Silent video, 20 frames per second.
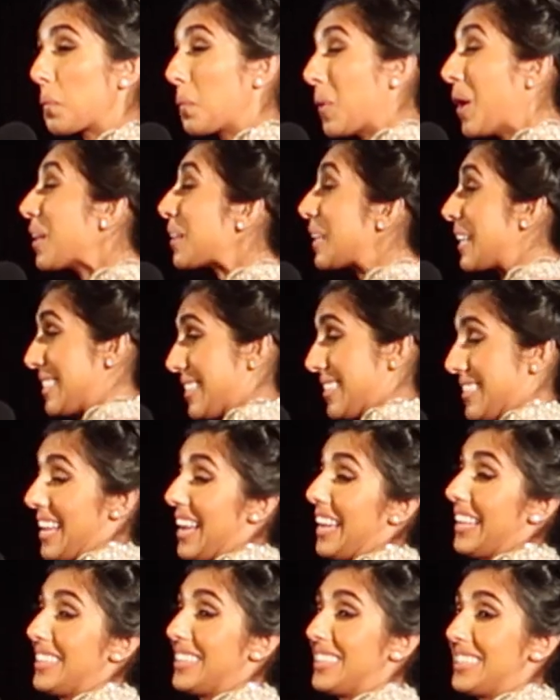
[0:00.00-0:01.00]
Well, I
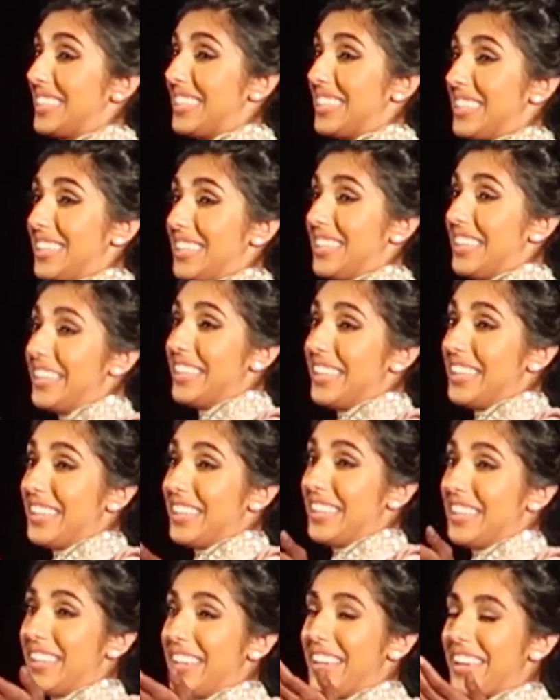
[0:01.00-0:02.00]
said,
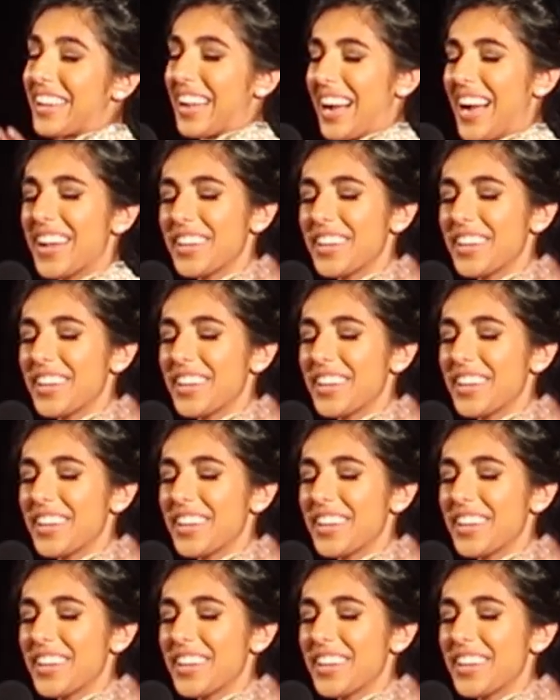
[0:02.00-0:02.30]
it